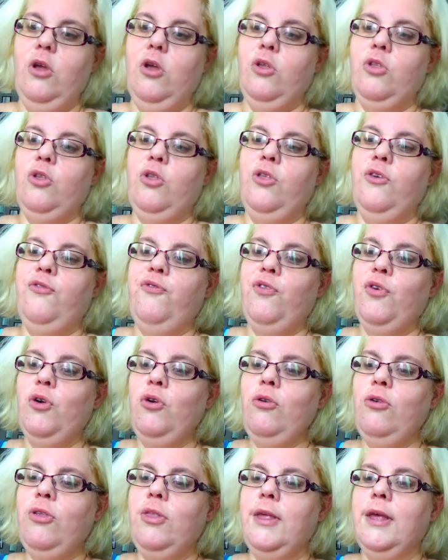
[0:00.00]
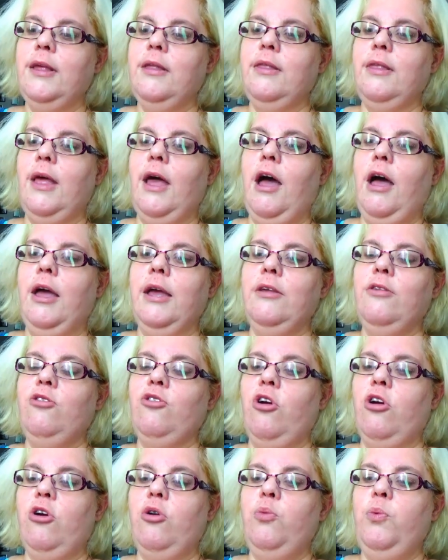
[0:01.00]
So the first things that I
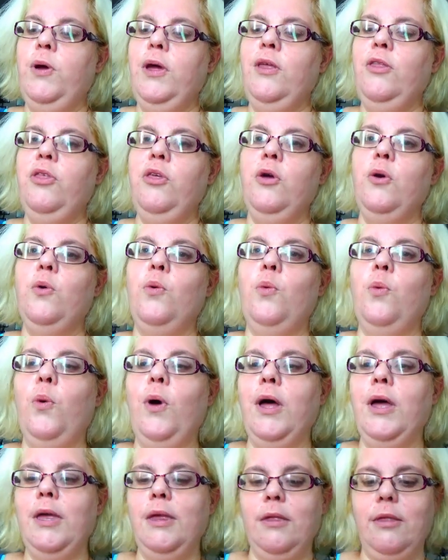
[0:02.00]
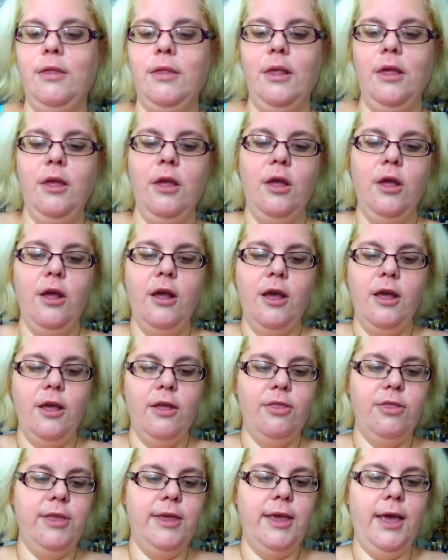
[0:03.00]
started with was
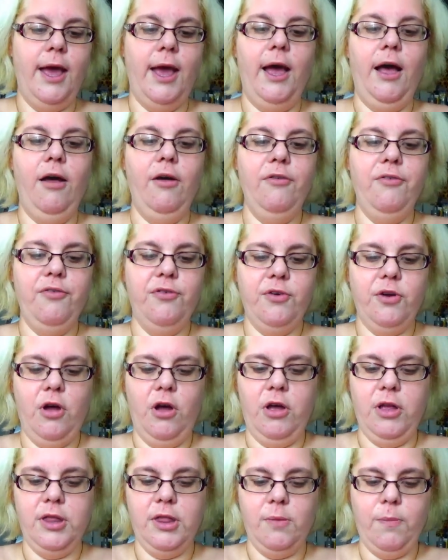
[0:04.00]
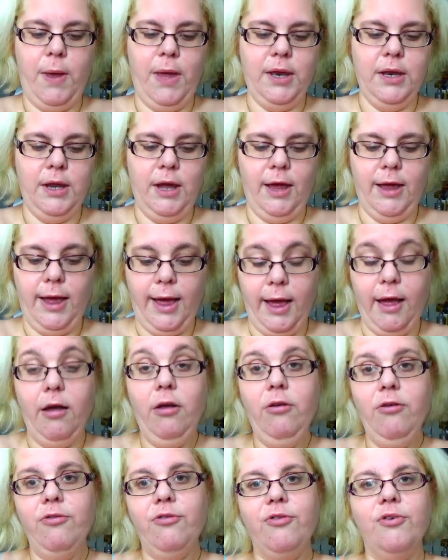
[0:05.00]
the e l f. Cosmetics, e
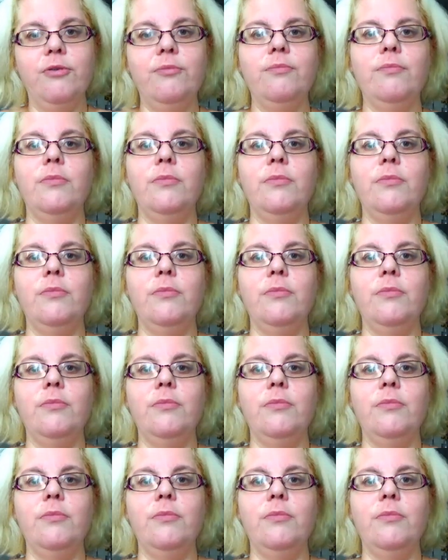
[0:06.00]
l f